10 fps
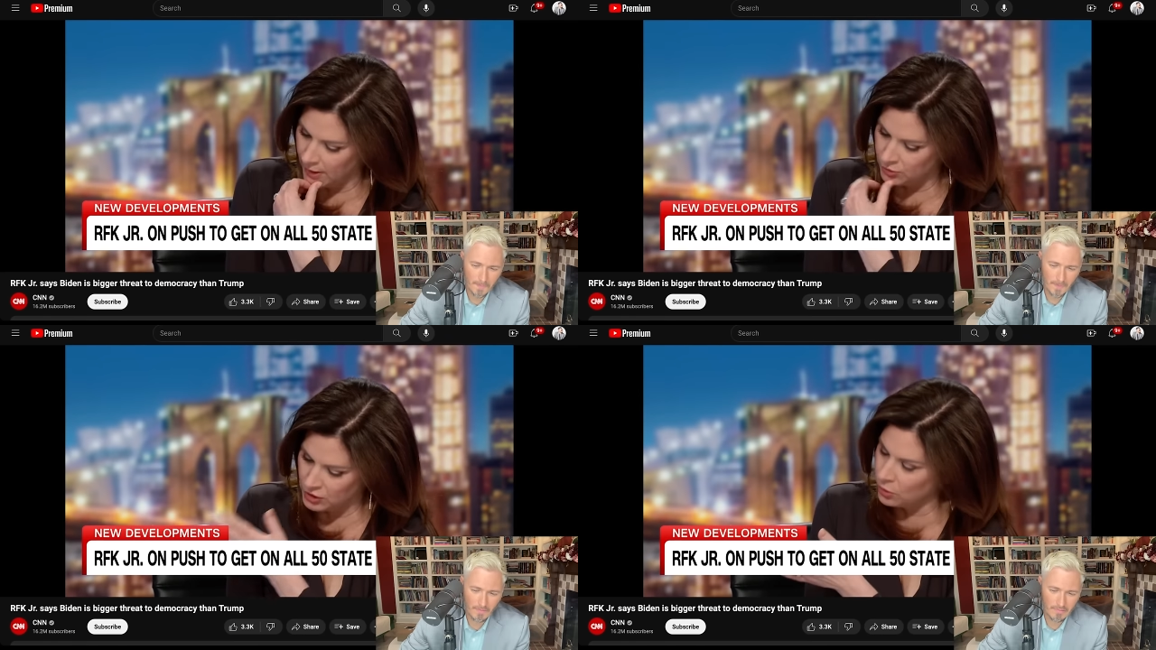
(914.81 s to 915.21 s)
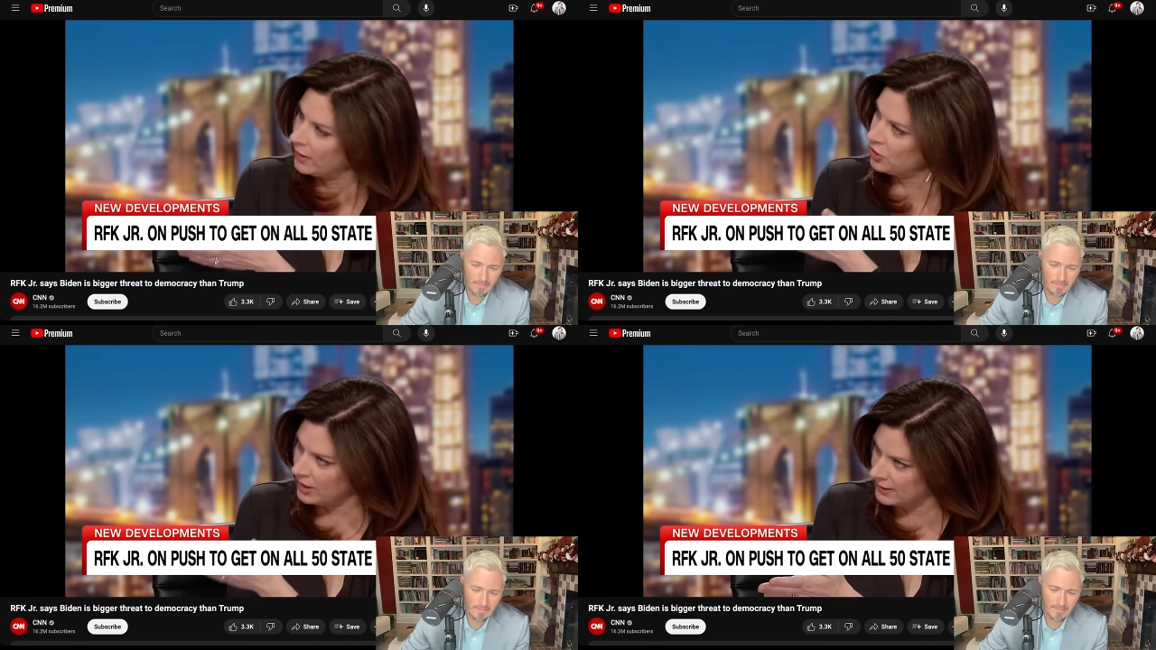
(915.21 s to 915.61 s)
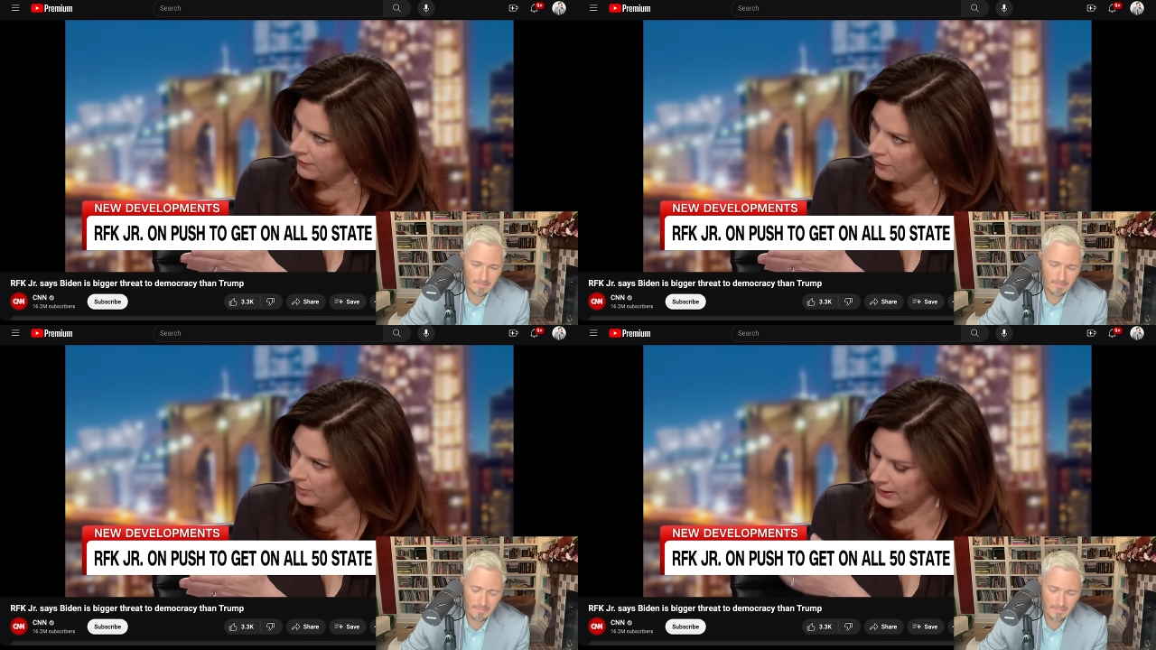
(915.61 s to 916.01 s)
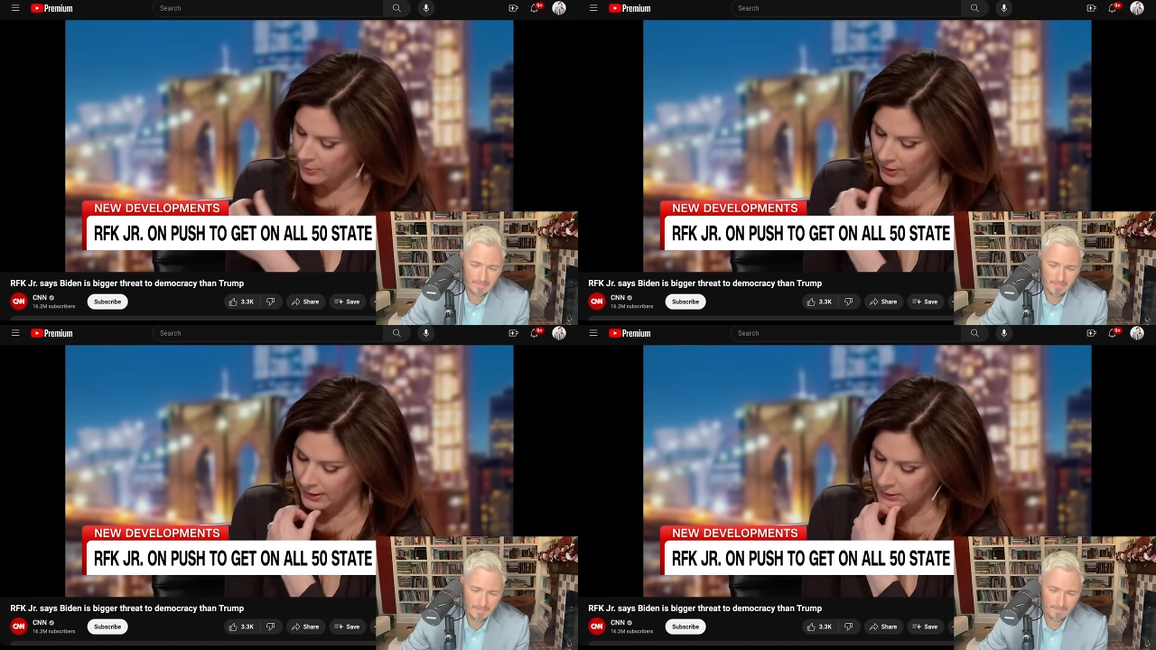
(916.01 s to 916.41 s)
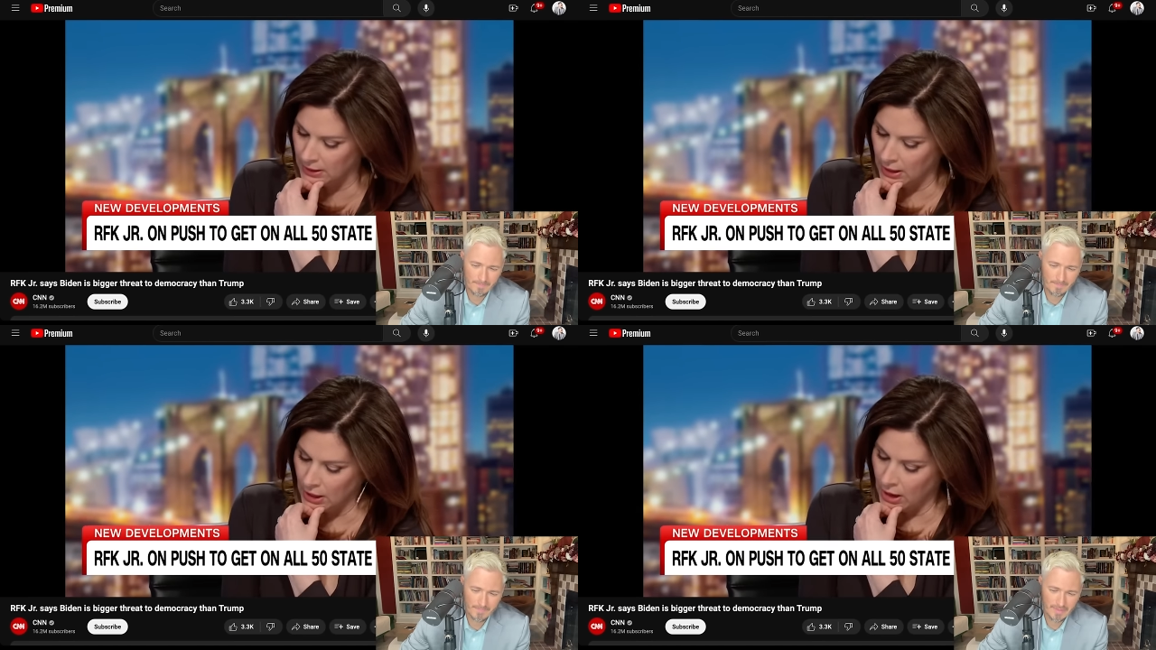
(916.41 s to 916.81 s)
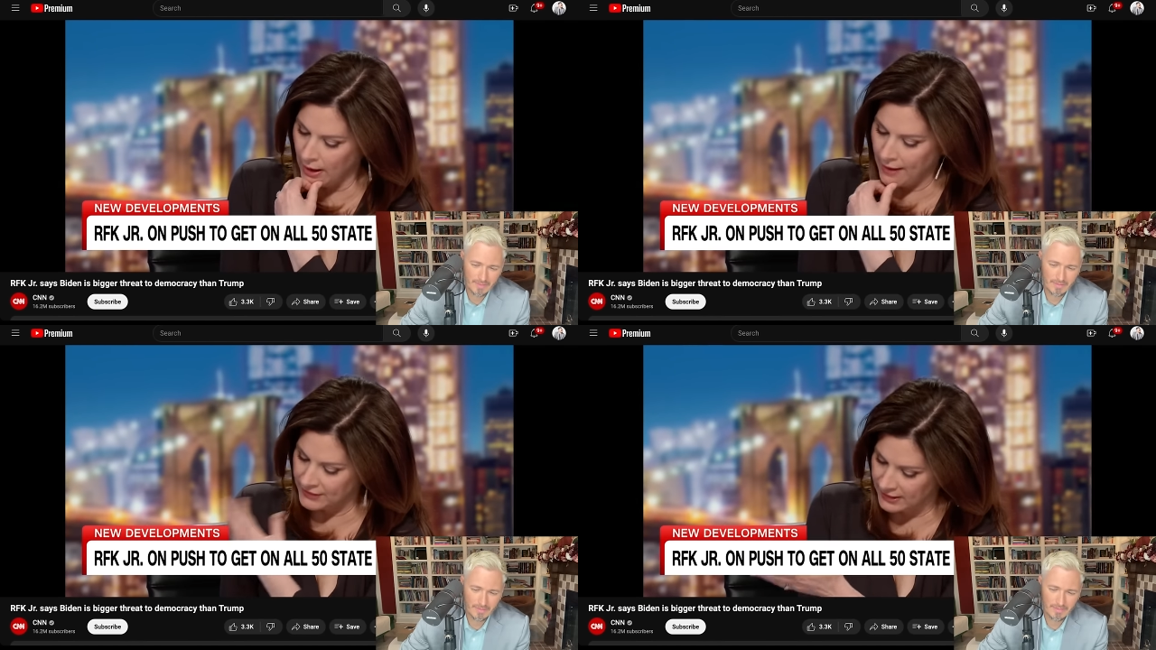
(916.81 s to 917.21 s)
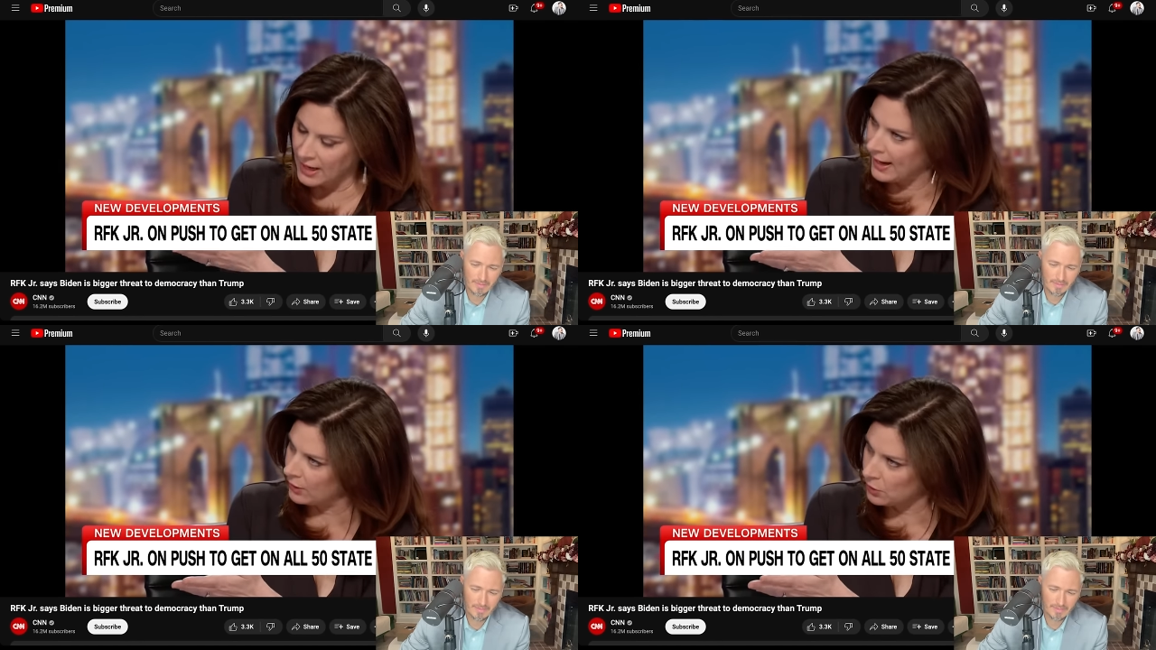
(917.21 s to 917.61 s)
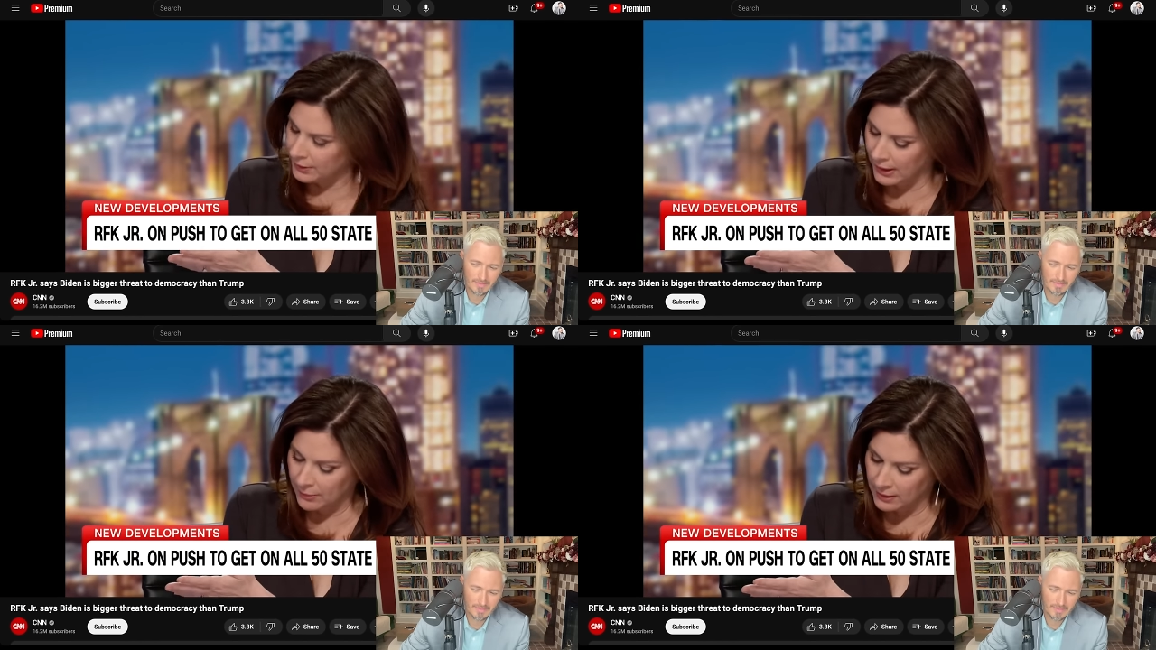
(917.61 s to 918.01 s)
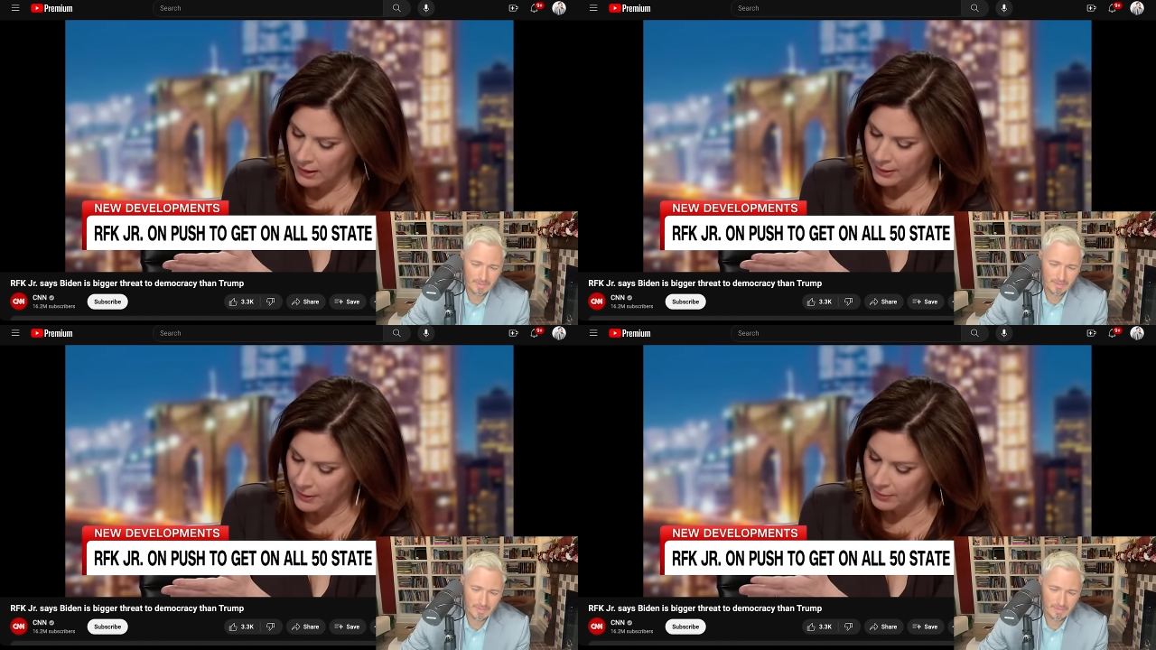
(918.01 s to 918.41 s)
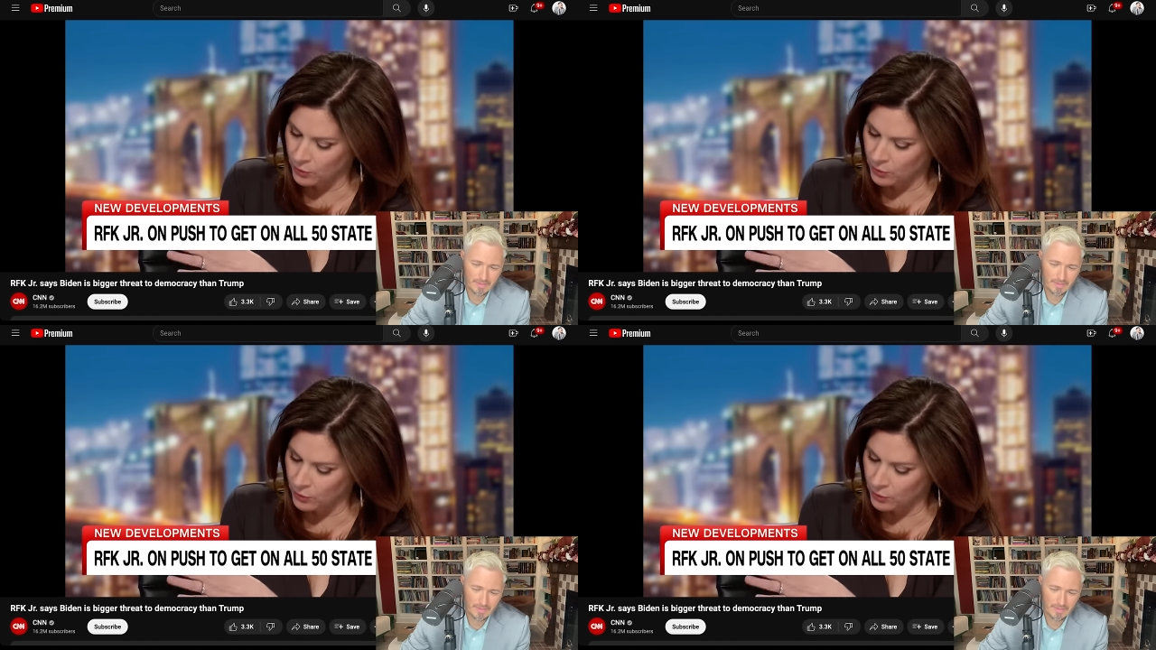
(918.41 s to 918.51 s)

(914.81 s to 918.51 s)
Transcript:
Speaker 1: she's a lawyer. She doesn't have government experience. Uh, obviously not a household name. And a lot of people have